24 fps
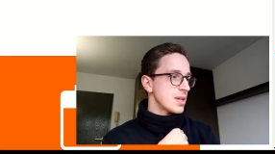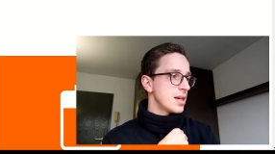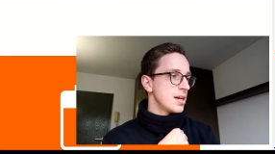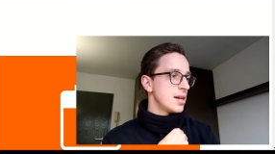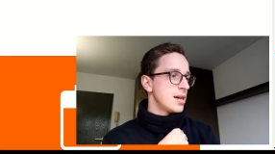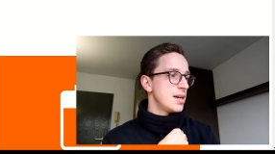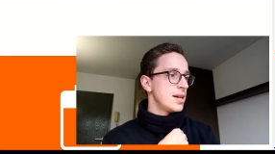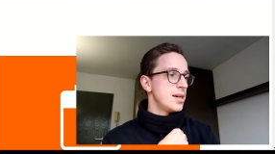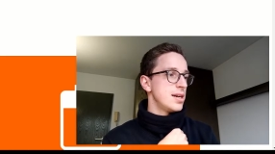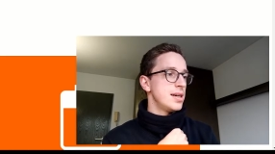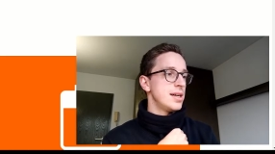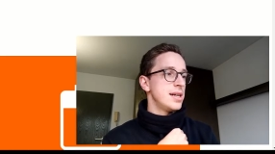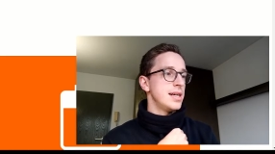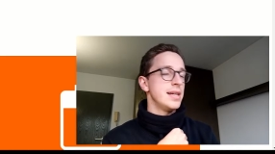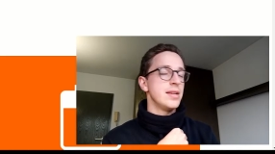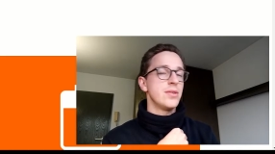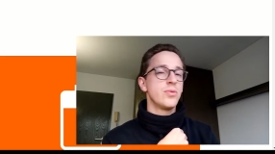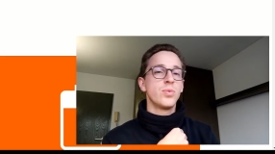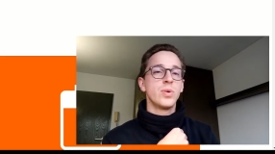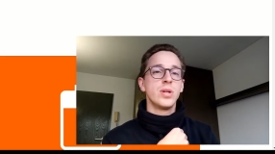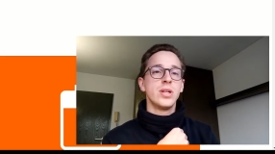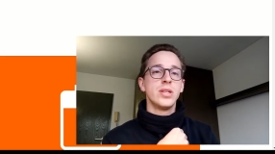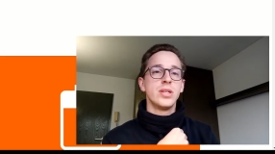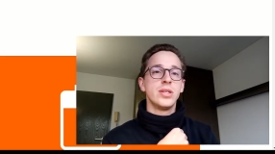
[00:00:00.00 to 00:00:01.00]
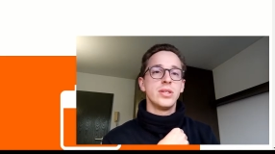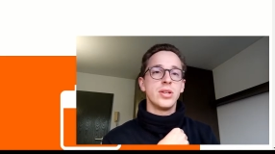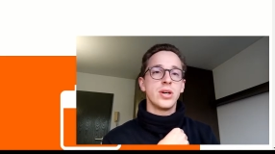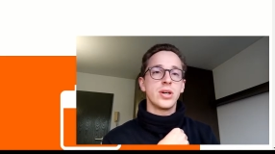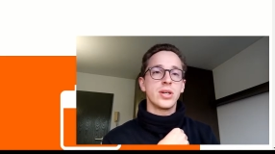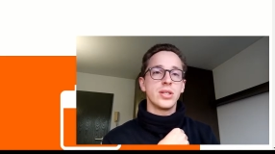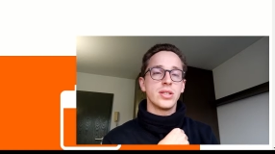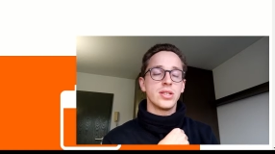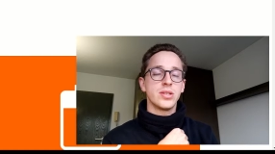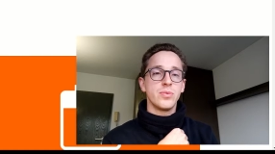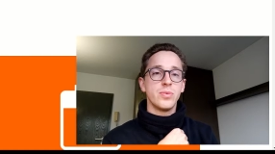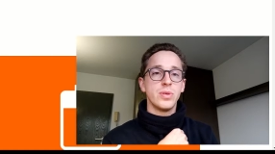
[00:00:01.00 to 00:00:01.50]
it
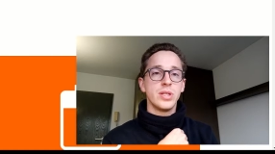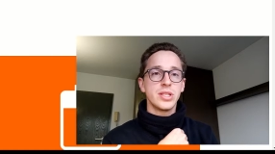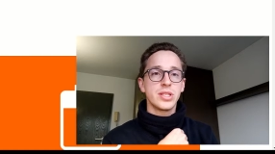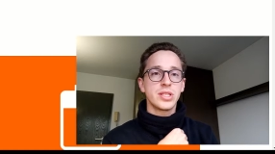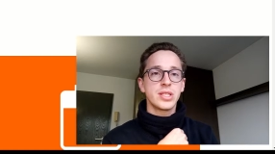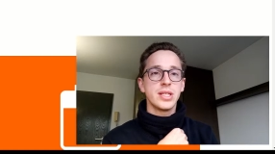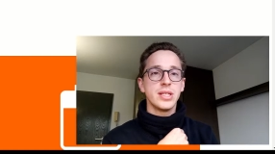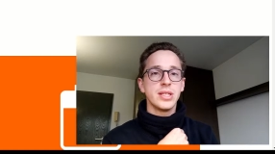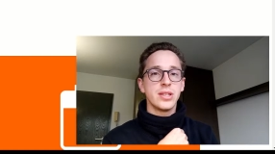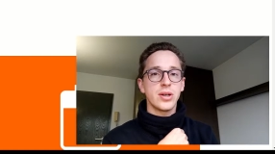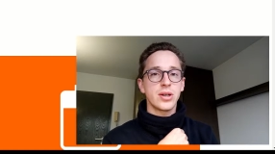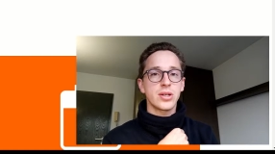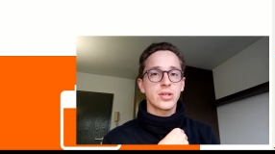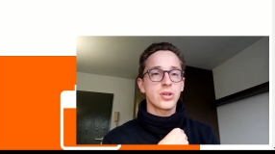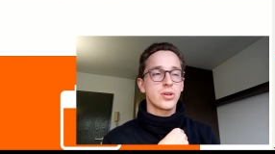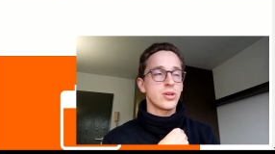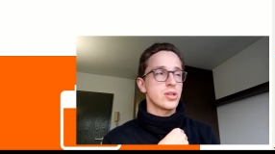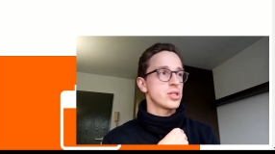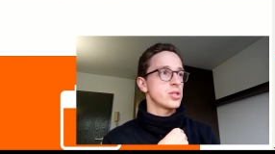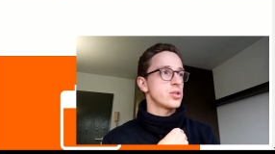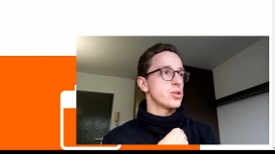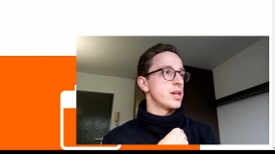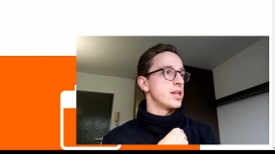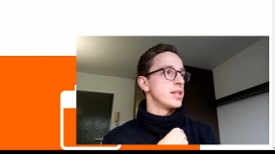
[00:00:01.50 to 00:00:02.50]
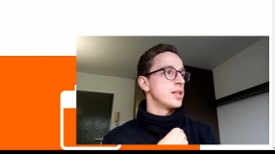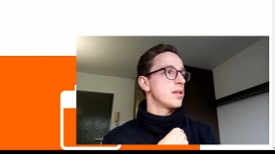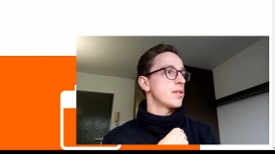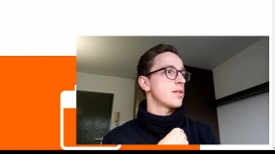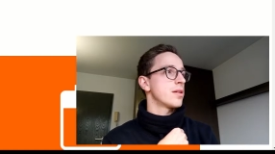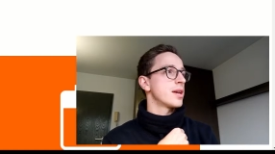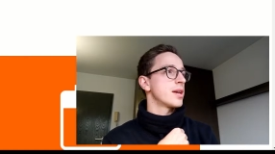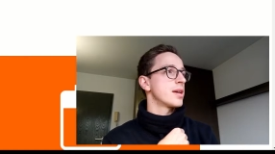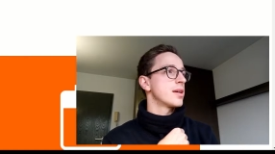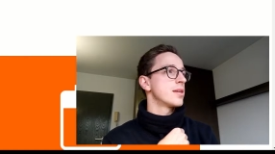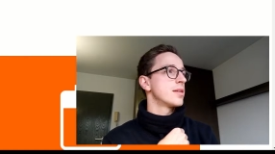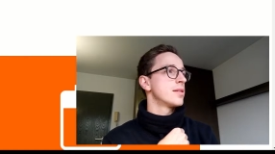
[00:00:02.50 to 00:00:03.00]
will still not cost you
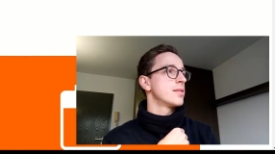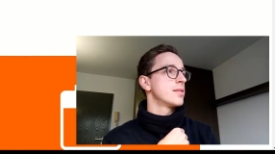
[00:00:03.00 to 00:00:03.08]
anything.